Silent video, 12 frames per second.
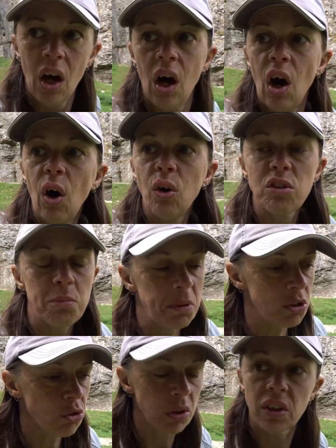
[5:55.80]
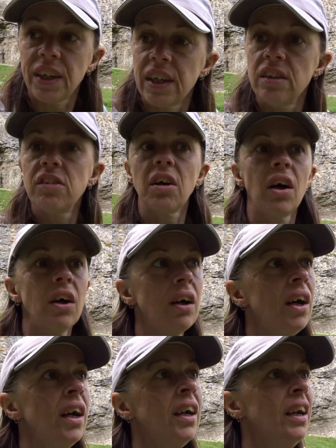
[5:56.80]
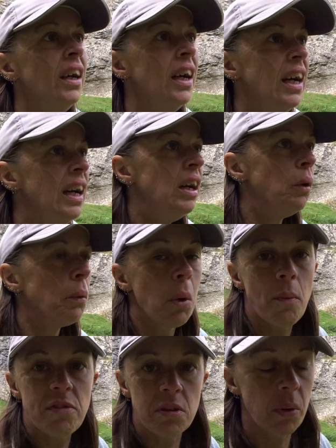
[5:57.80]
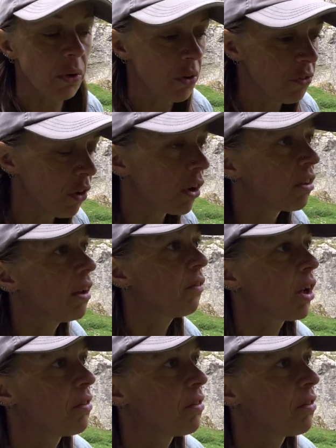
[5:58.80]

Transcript: holes have been drilled in, so we obviously won't go far because I haven't got